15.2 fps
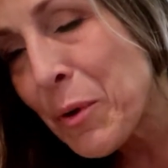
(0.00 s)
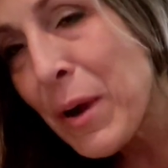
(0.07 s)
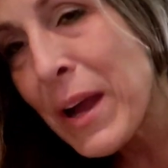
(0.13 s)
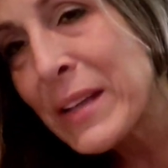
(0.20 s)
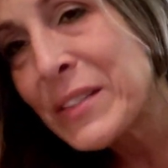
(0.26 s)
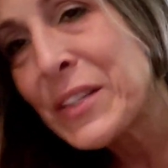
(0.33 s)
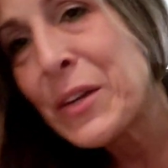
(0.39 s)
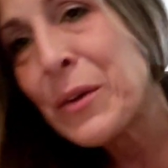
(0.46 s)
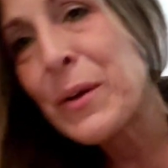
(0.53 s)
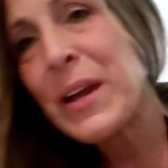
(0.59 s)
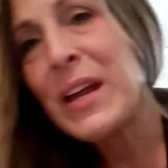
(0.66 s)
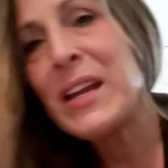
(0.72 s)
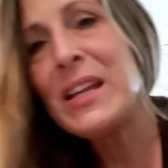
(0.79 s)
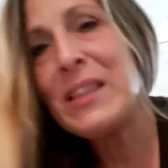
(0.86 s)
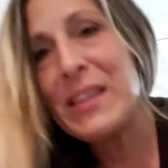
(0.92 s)
pricing or
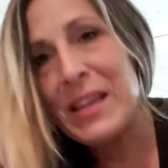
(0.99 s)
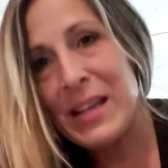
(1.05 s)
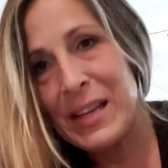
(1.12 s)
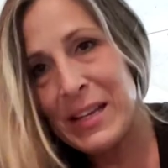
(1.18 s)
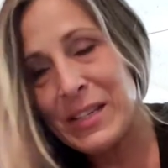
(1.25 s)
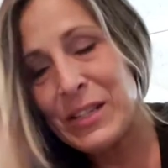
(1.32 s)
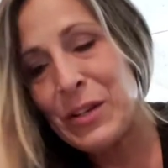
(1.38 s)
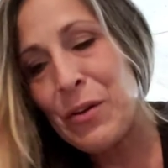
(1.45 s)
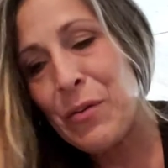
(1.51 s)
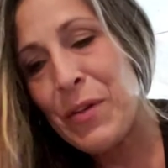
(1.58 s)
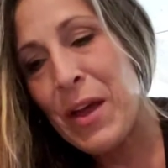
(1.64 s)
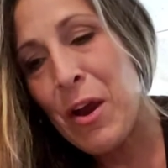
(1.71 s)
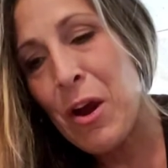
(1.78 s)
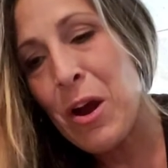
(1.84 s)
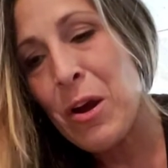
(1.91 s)
anything until
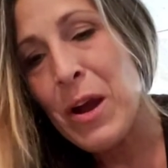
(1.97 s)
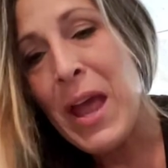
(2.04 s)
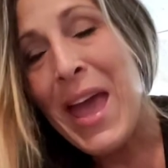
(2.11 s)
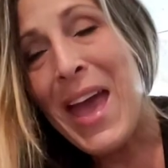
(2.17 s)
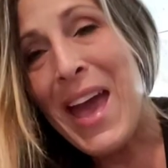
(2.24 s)
they are